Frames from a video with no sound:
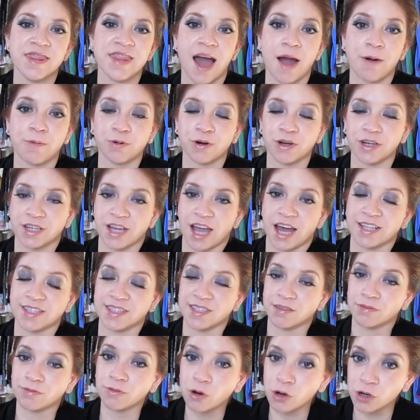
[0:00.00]
that work at
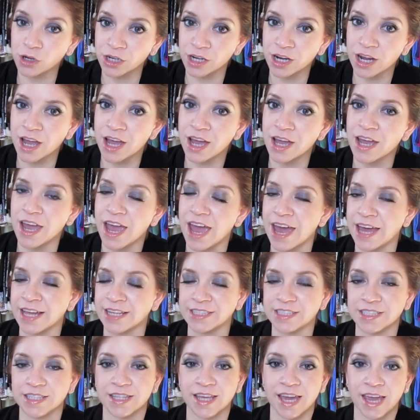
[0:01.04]
Sephora,
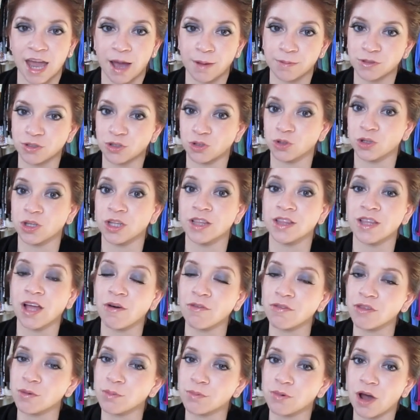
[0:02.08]
and they absolutely
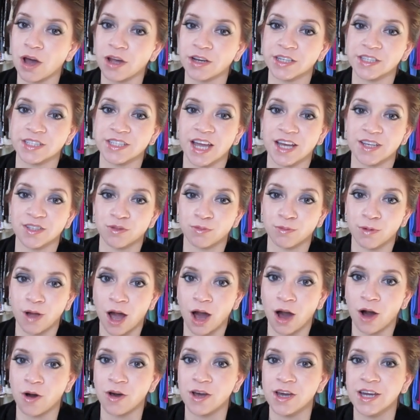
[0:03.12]
love the product as
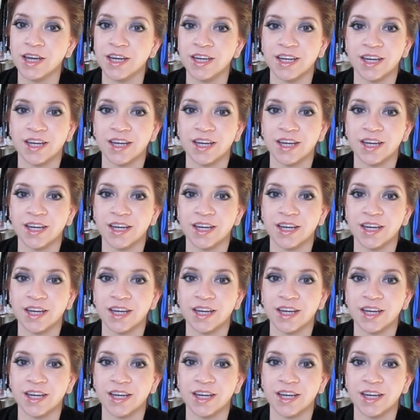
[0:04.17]
well.